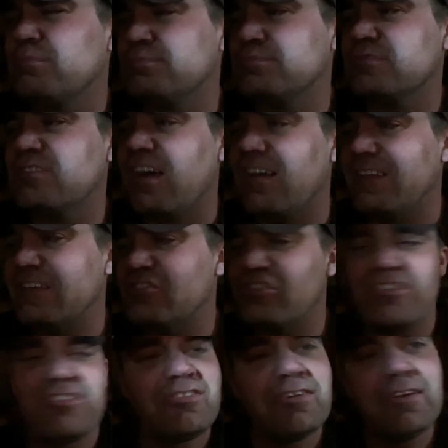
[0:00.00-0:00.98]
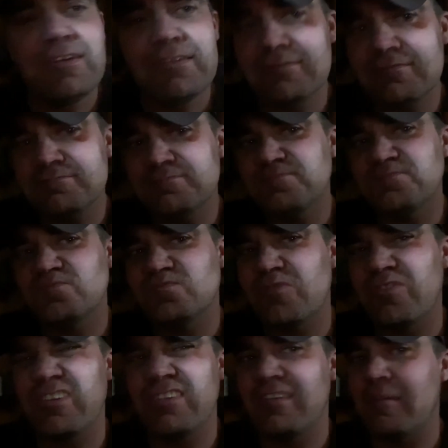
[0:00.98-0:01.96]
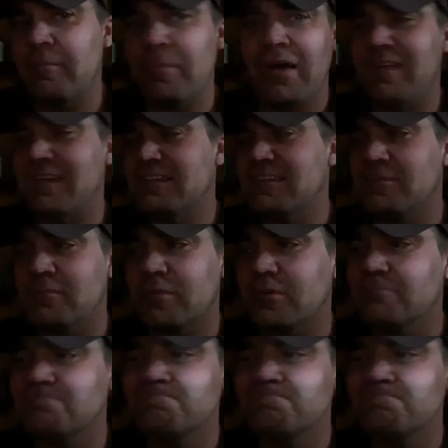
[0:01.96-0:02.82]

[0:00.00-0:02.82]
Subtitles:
I was going to say politan, but